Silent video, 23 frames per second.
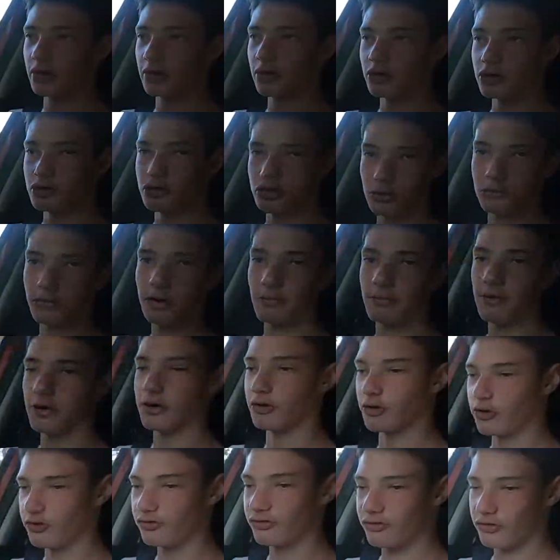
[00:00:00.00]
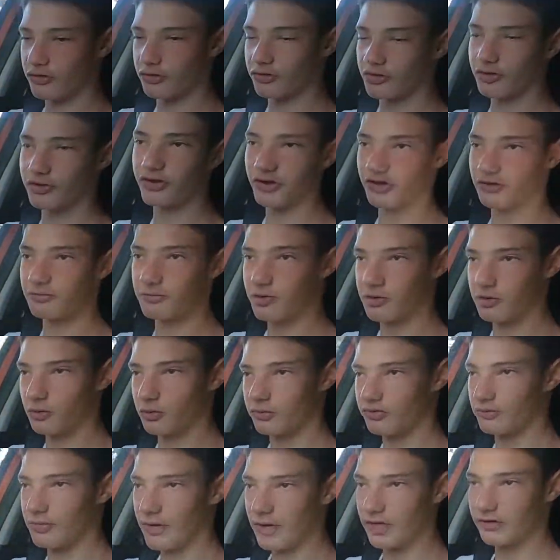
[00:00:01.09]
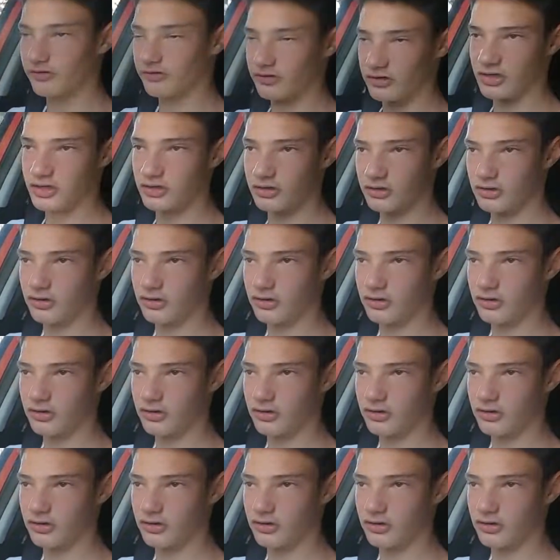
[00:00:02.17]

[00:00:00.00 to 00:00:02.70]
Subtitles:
I'm not sure about, but I know this has got the 6-speed automatic,